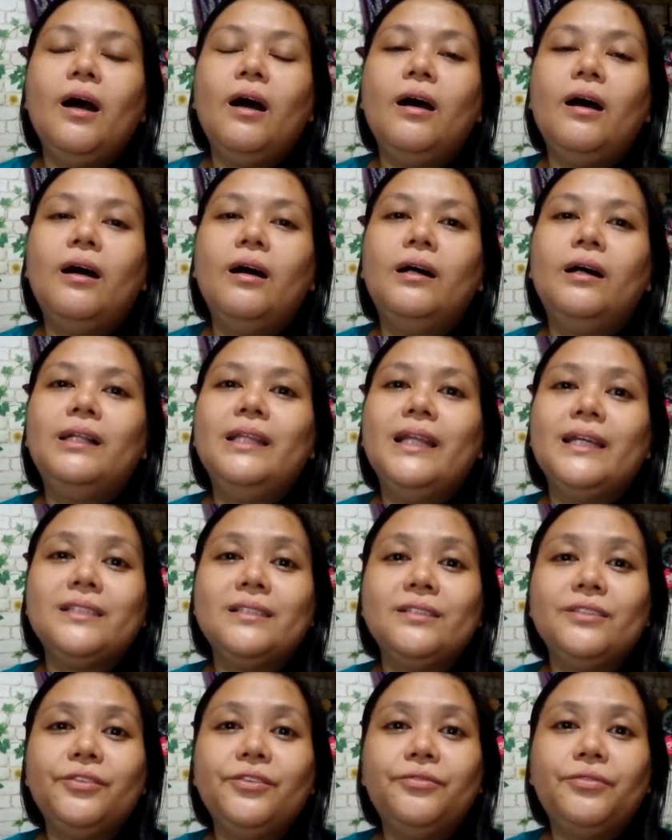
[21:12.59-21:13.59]

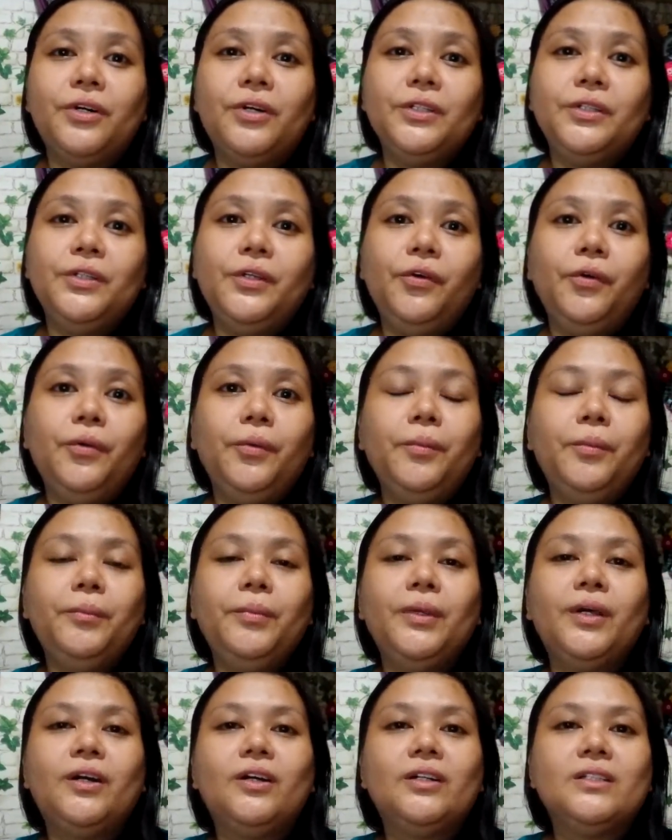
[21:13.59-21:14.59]
lessen the volume
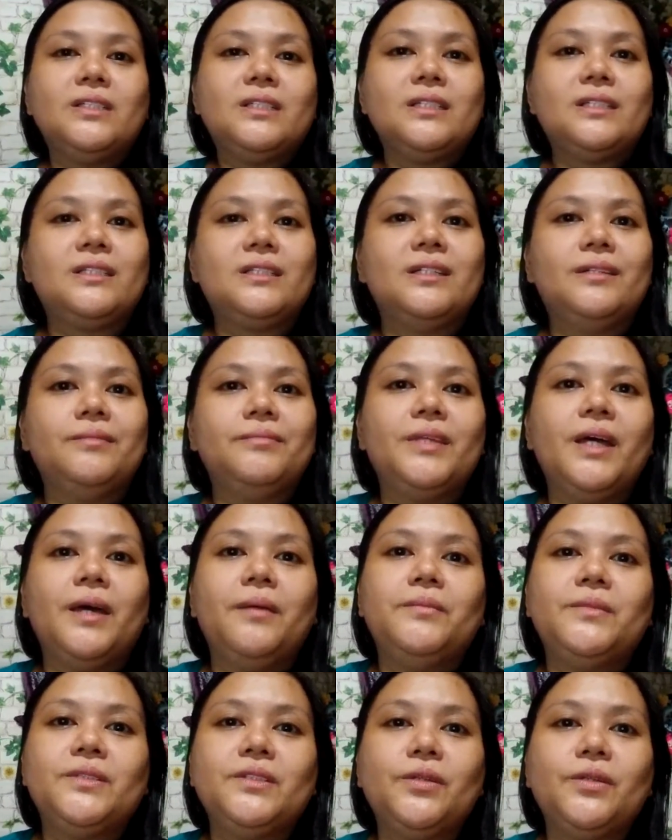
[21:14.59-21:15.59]
because it
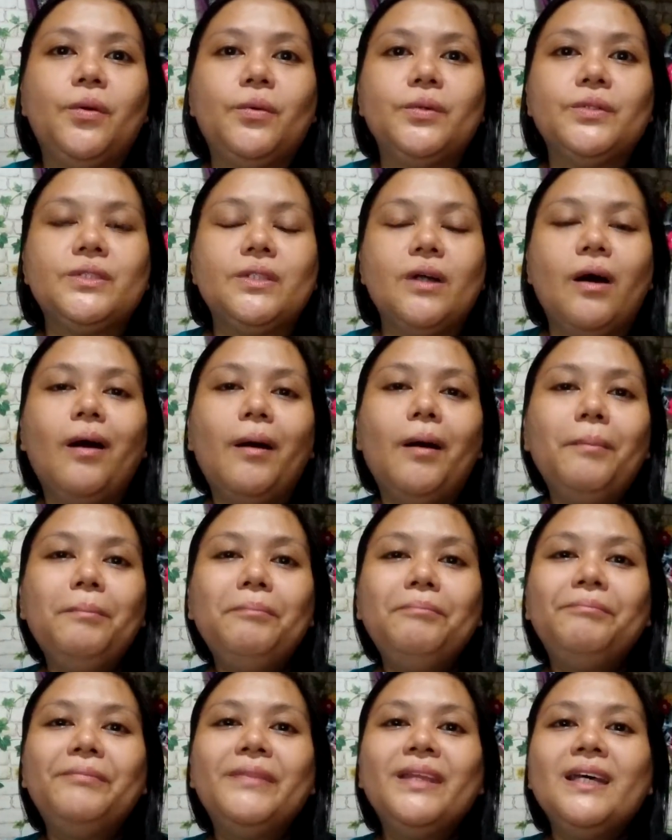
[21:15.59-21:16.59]
sometimes goes up.